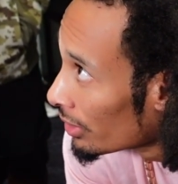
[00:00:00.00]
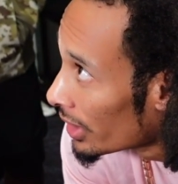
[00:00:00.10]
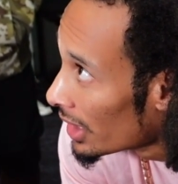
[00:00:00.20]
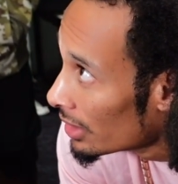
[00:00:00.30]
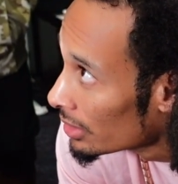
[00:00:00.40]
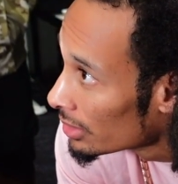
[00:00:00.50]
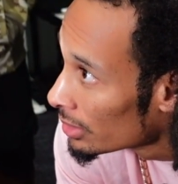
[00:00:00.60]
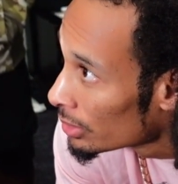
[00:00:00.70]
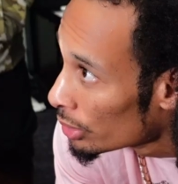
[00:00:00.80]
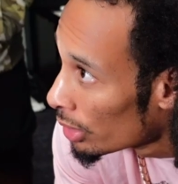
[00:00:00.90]
If
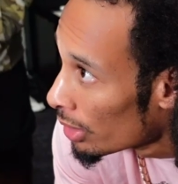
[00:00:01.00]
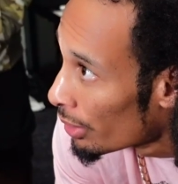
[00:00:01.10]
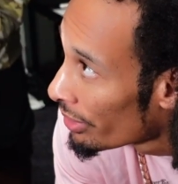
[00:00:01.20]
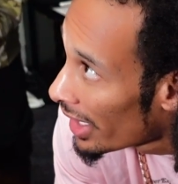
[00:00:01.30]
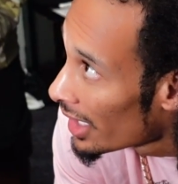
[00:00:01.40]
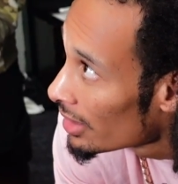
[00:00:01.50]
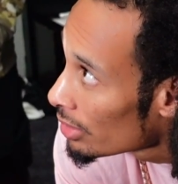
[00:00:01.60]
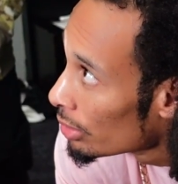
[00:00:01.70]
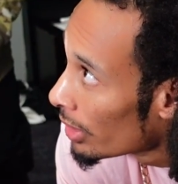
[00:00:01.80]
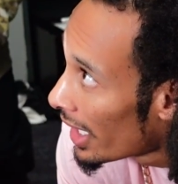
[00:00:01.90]
they, you know, a fan's
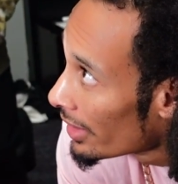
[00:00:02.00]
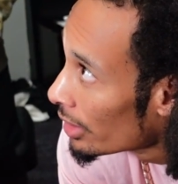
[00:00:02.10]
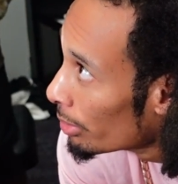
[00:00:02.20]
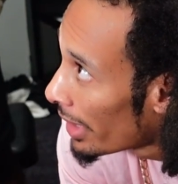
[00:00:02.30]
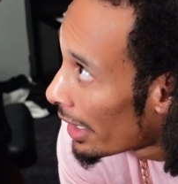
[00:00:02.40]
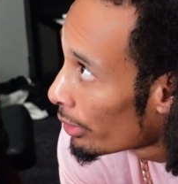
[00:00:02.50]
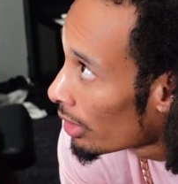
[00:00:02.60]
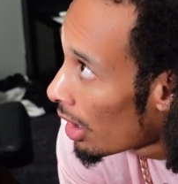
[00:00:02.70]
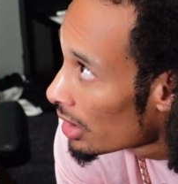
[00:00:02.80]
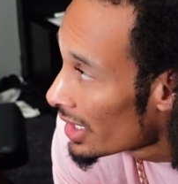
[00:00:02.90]
going to have your back
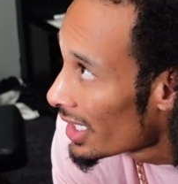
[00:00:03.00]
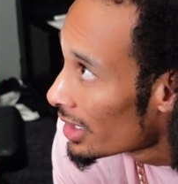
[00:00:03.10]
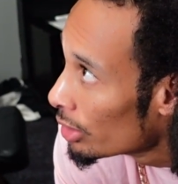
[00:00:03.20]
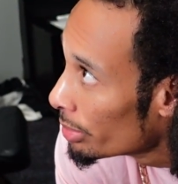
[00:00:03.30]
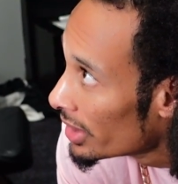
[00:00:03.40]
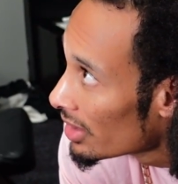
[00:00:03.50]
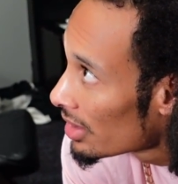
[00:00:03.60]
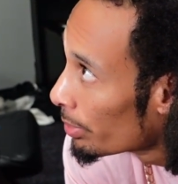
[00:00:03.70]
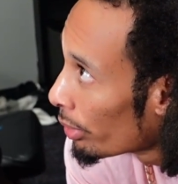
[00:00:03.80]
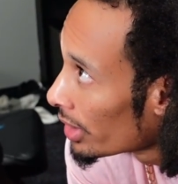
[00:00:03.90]
regardless, yeah, they're going to be
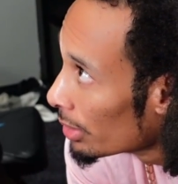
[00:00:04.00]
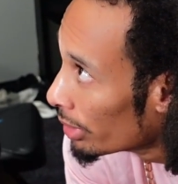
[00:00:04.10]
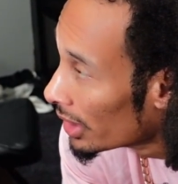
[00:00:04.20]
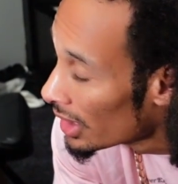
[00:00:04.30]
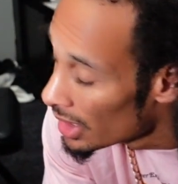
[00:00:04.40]
disappointed, but